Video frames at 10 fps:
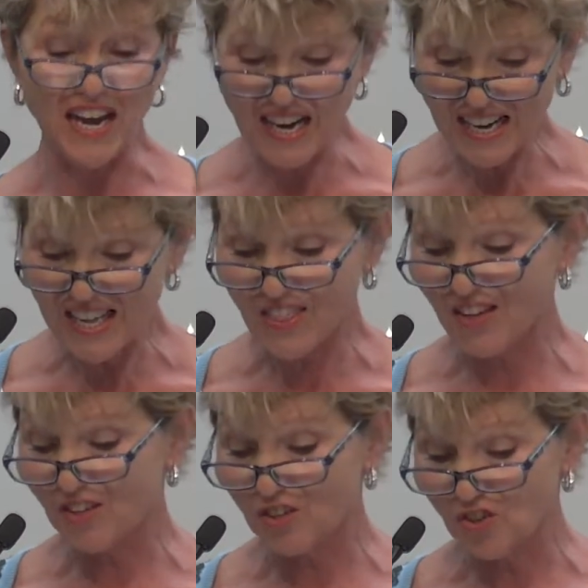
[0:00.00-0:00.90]

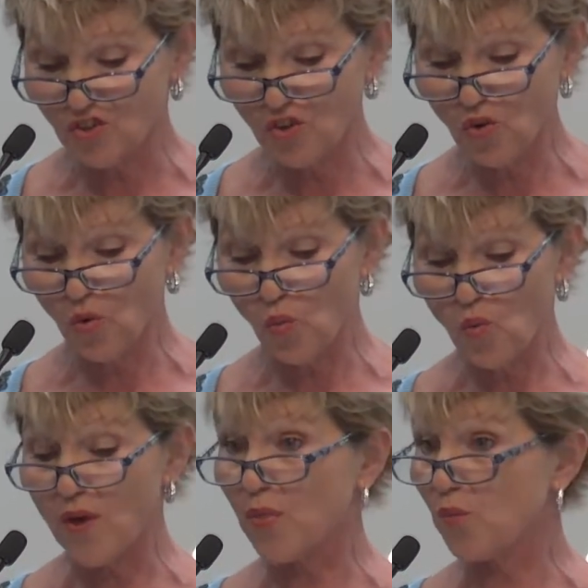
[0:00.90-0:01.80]
anything to do
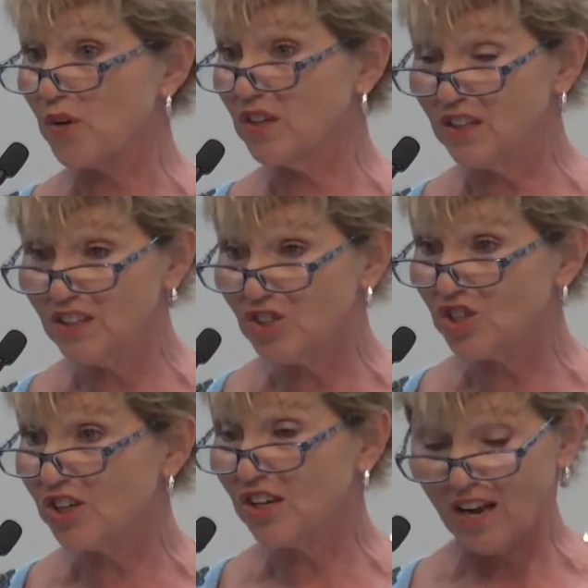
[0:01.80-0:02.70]
with
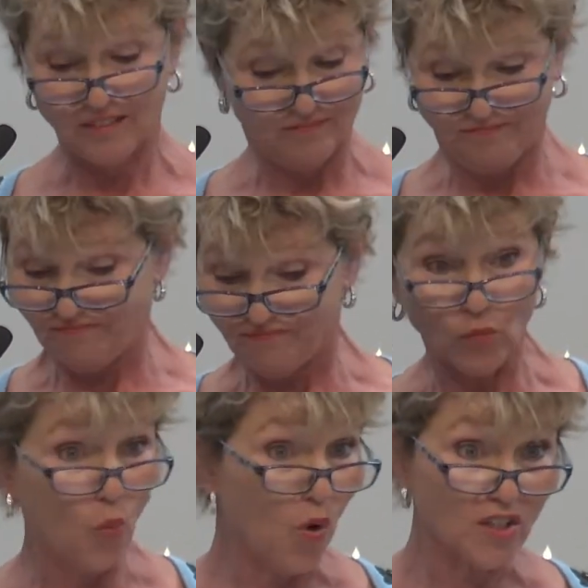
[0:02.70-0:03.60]
religion
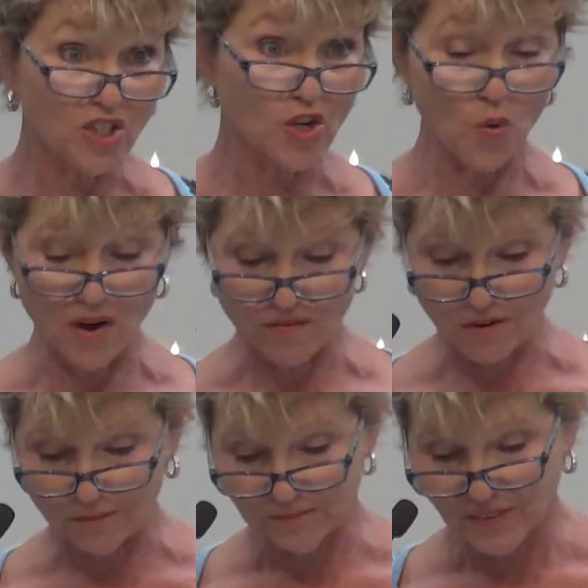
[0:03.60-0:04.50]
whatsoever.